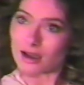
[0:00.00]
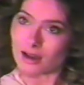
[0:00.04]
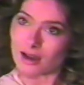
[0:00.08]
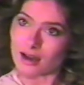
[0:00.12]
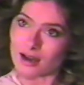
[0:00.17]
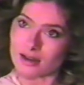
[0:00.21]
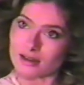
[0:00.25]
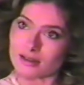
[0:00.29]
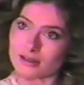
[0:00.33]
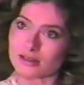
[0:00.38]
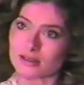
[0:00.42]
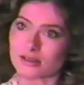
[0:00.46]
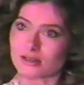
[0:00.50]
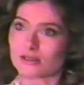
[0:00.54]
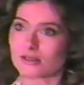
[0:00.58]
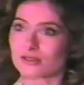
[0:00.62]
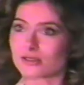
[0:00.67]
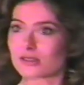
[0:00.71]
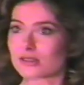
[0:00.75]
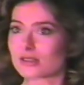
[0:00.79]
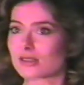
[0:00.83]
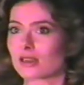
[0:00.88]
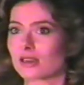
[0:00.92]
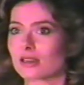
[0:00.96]
rock
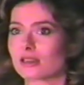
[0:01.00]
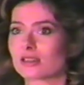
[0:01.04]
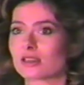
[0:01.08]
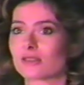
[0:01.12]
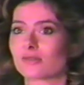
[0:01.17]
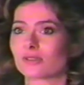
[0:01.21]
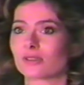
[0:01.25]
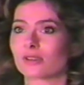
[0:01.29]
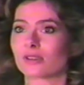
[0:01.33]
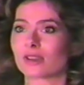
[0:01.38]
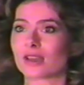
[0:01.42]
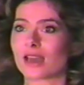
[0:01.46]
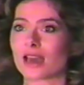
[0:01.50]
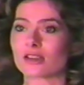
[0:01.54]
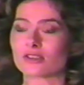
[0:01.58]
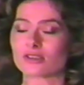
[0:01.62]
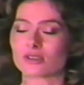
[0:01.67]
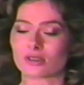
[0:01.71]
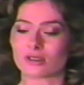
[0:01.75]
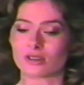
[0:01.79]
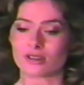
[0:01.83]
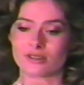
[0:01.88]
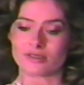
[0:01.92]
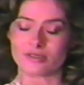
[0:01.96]
concerts, uh, different
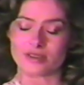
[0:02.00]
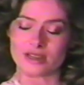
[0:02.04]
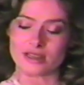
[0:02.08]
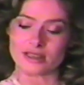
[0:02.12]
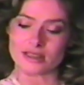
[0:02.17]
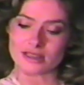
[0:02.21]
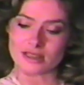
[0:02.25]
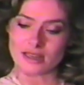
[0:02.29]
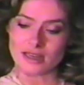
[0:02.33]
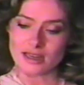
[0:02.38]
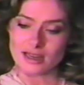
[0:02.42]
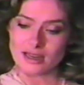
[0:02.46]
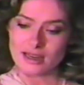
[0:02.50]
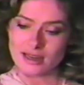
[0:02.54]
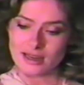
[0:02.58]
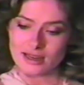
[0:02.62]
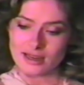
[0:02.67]
theatrical events.